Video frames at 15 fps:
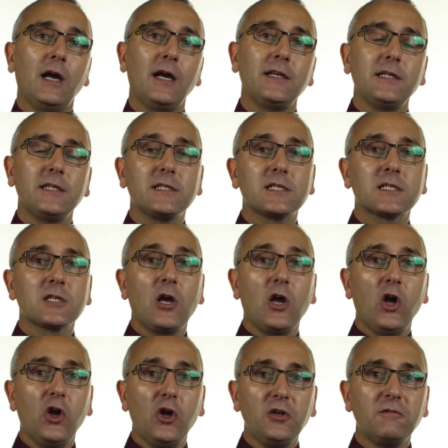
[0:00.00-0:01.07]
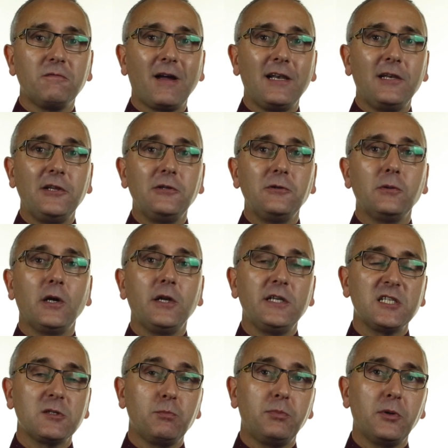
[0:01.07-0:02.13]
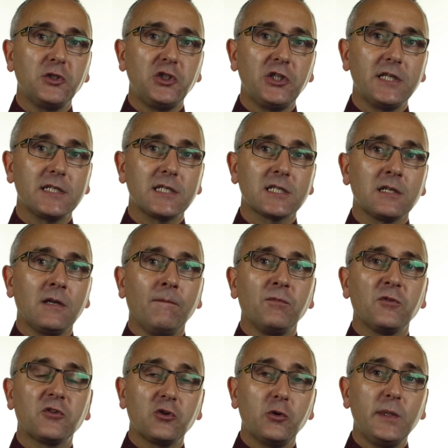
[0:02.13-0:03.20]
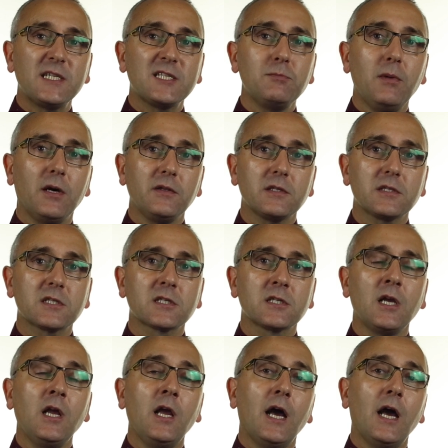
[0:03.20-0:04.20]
and its earned value and its budget through its months.